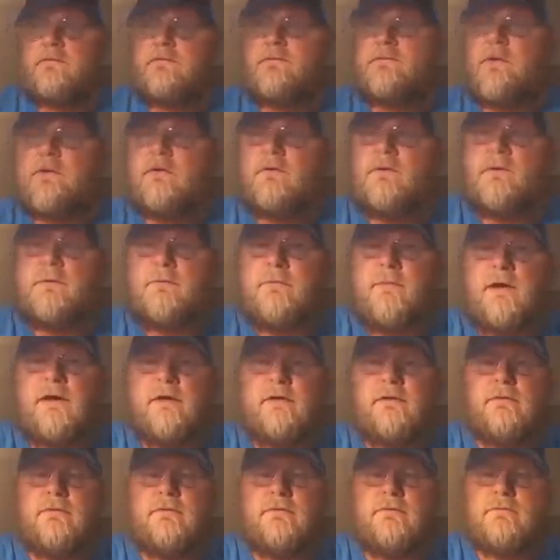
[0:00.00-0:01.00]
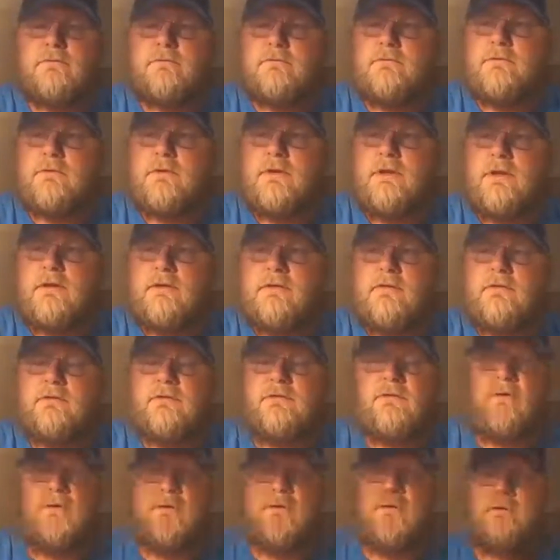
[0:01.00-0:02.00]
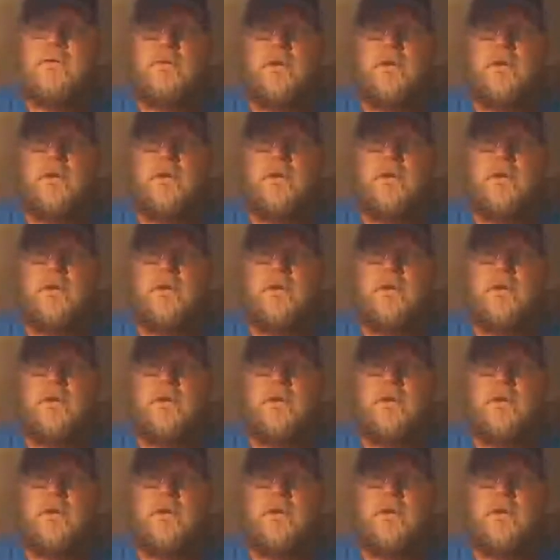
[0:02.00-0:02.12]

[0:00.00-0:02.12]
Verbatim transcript: talking about getting to